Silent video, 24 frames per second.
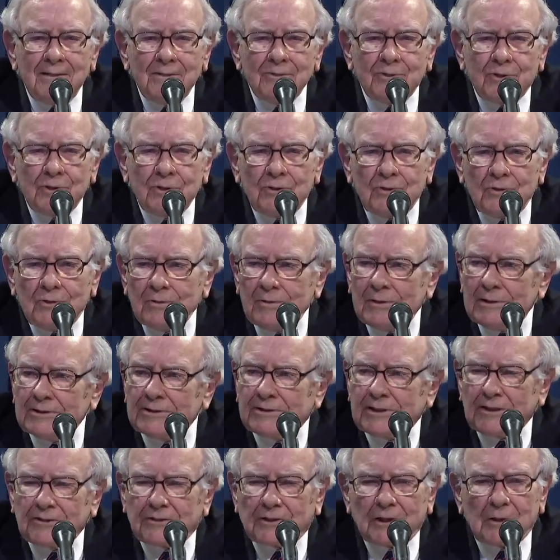to
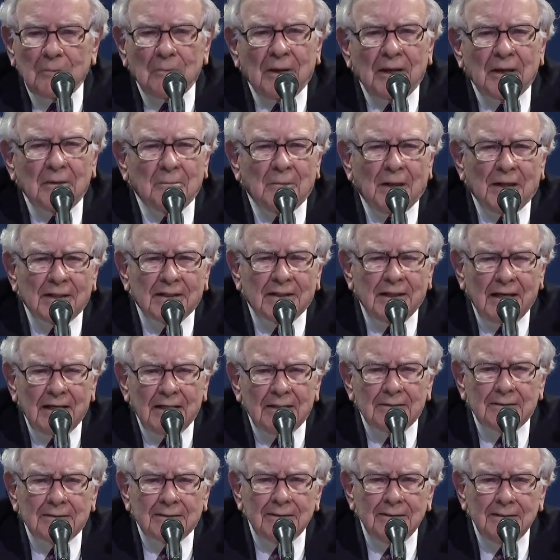essentially make my
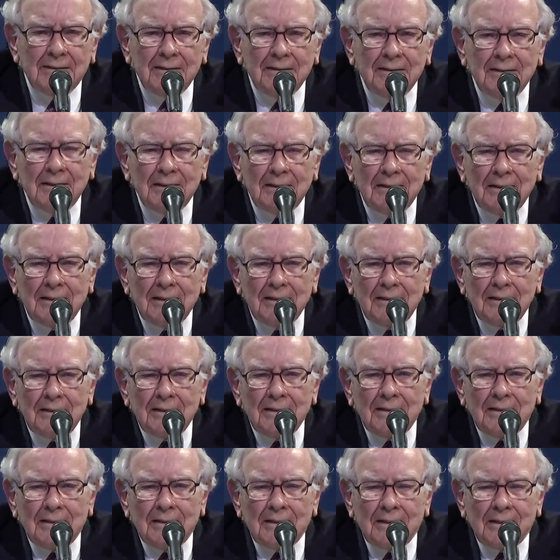case
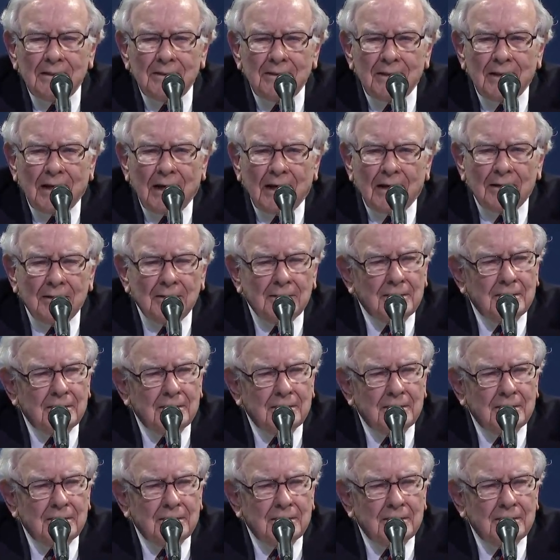that